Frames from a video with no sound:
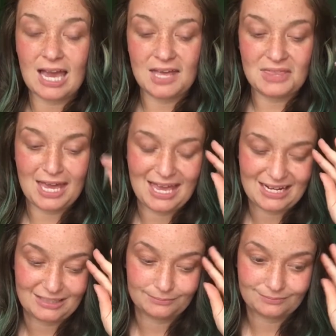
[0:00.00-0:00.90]
and
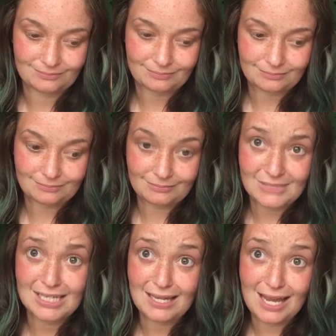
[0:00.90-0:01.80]
then
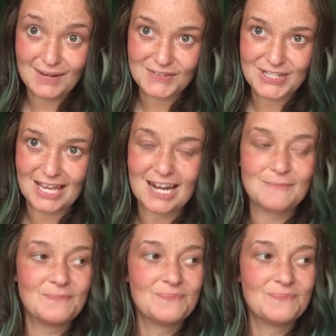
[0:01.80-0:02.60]
after that,